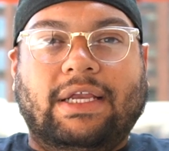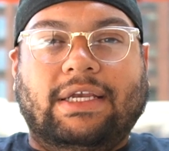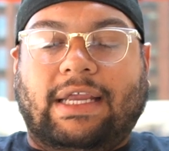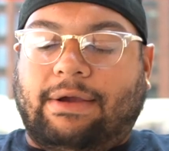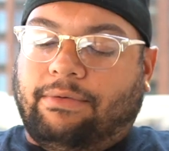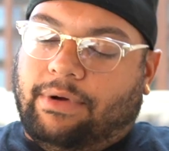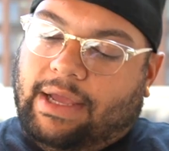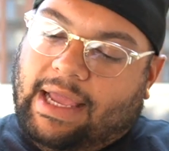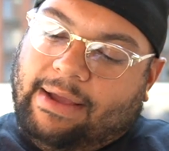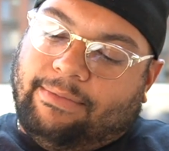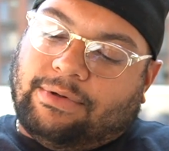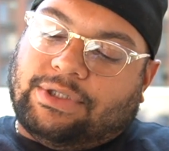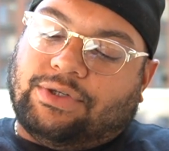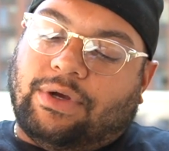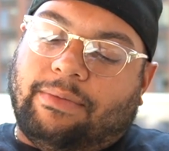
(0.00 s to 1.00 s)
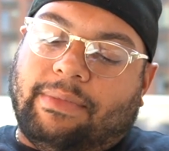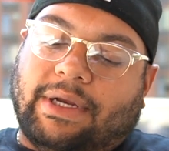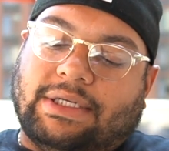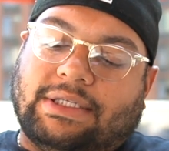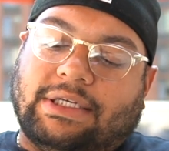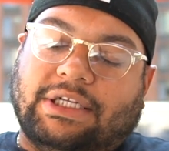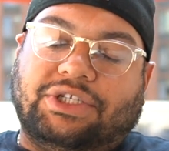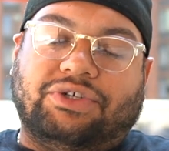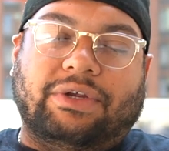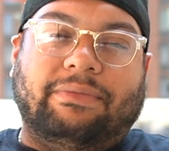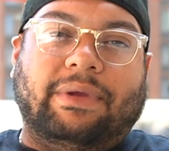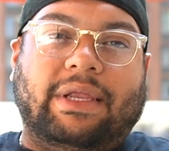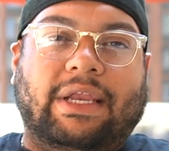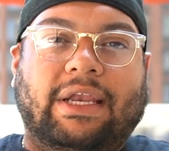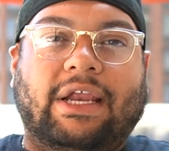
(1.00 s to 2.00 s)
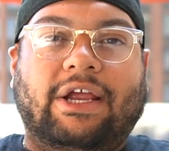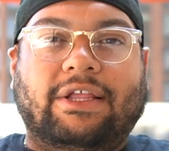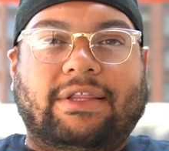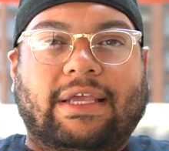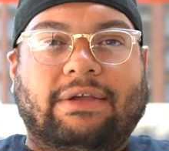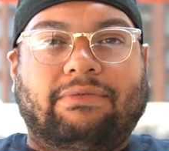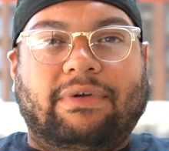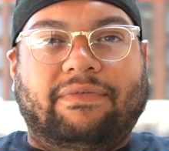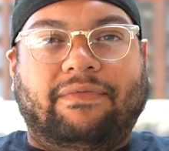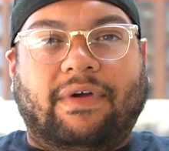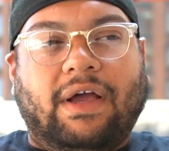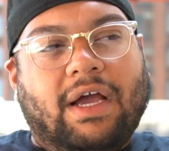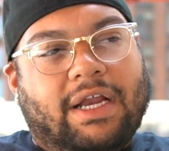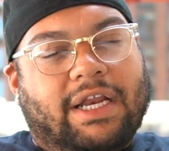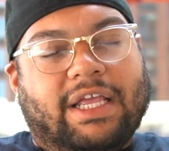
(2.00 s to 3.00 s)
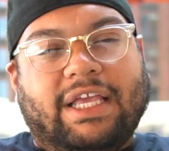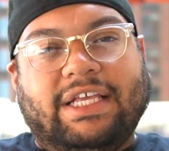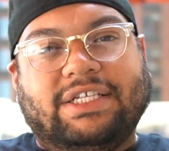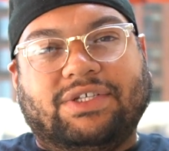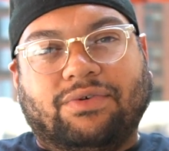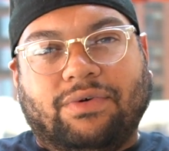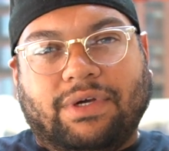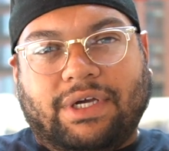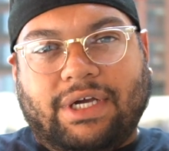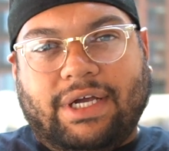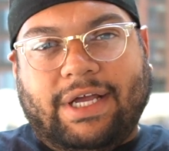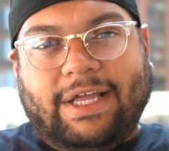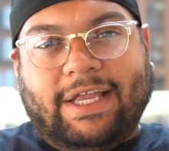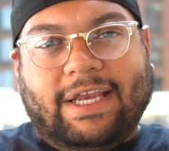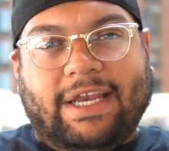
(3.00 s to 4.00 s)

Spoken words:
they were able to administer the treatment and everything went fine and he's doing good.